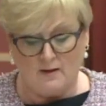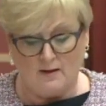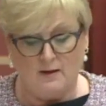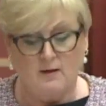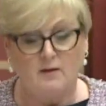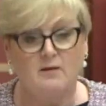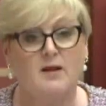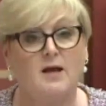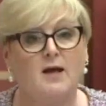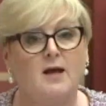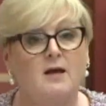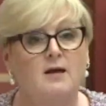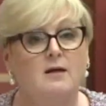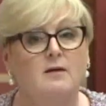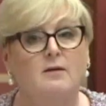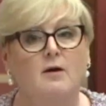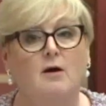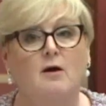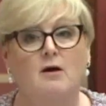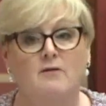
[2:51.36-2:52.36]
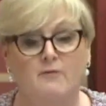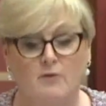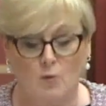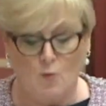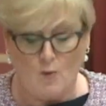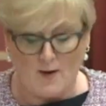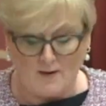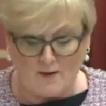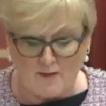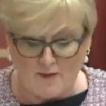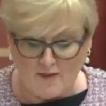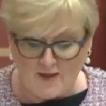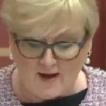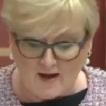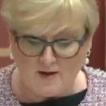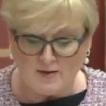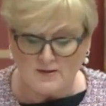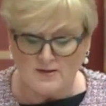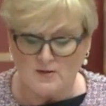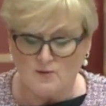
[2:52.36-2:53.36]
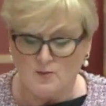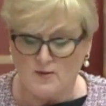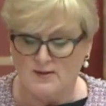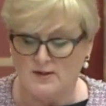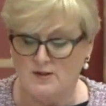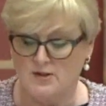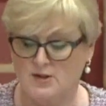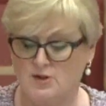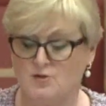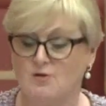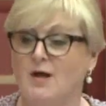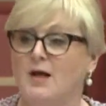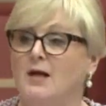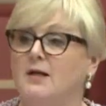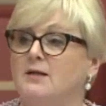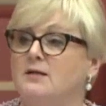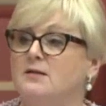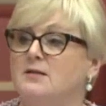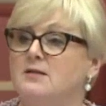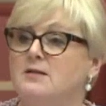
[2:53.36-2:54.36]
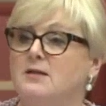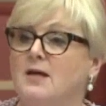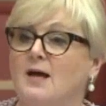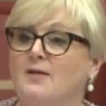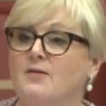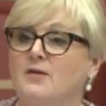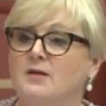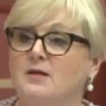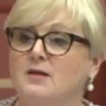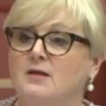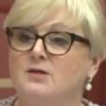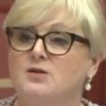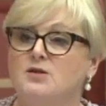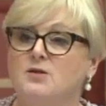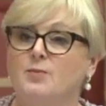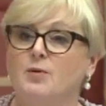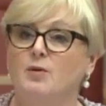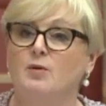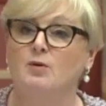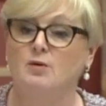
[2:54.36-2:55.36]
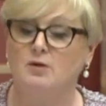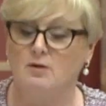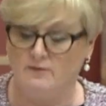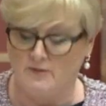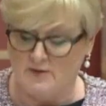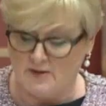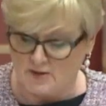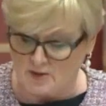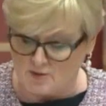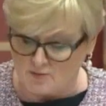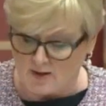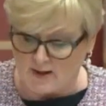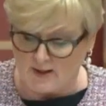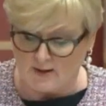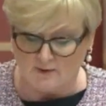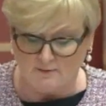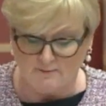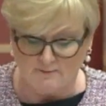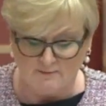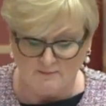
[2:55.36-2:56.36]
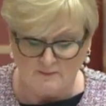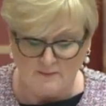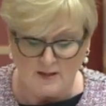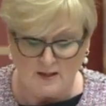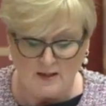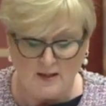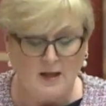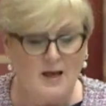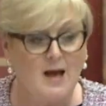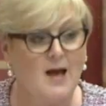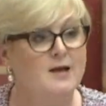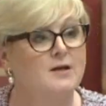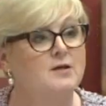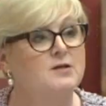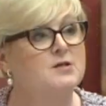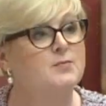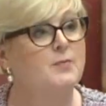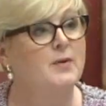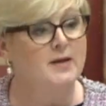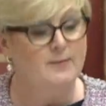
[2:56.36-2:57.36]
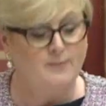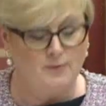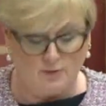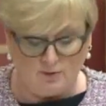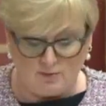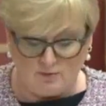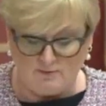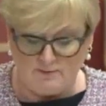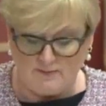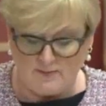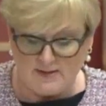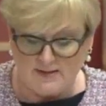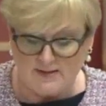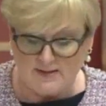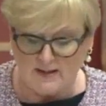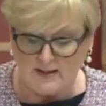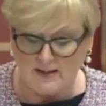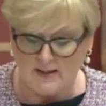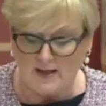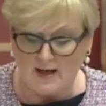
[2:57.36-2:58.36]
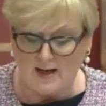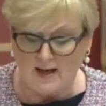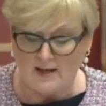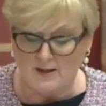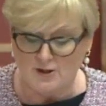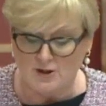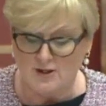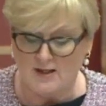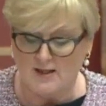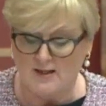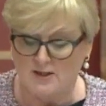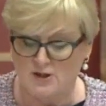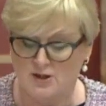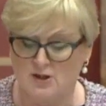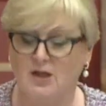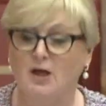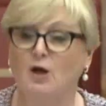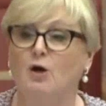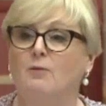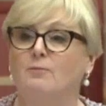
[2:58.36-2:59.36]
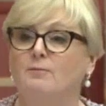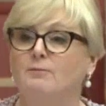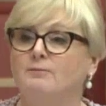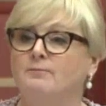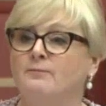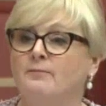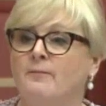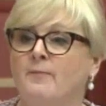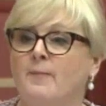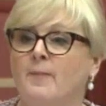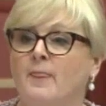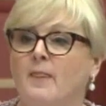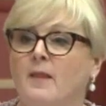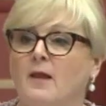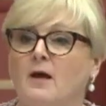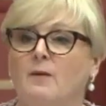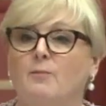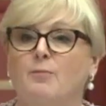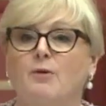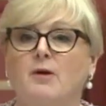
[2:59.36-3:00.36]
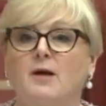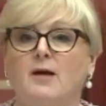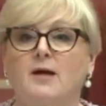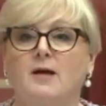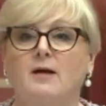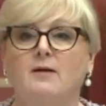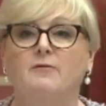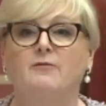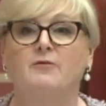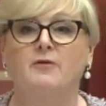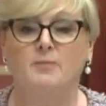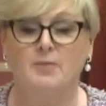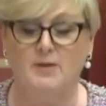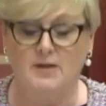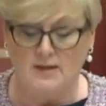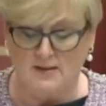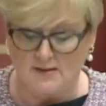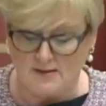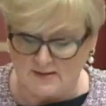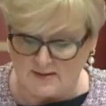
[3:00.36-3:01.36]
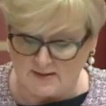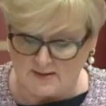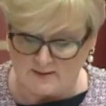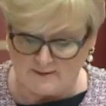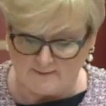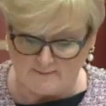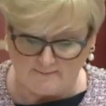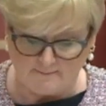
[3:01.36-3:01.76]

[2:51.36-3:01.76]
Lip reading: There, over 1,000 West Australians gathered in support of Israel and its people, singing Asher Shalom, a prayer for peace.